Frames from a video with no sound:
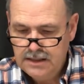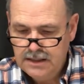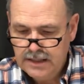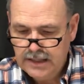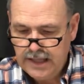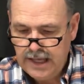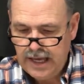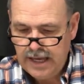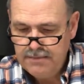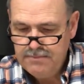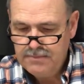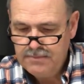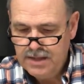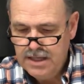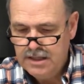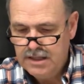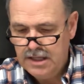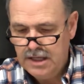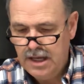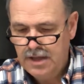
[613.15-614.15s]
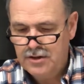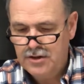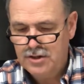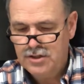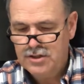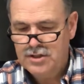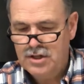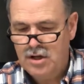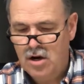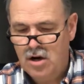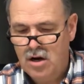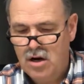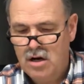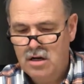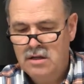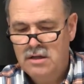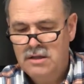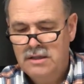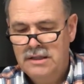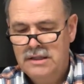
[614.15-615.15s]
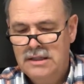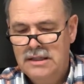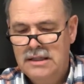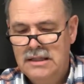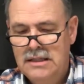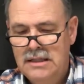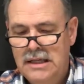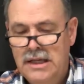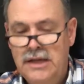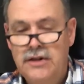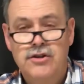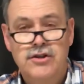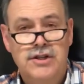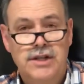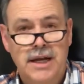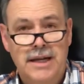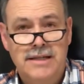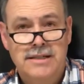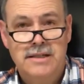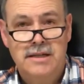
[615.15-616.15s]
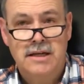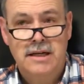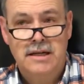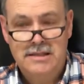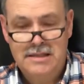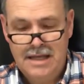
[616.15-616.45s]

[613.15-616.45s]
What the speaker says: Okay, the others are interstate signs.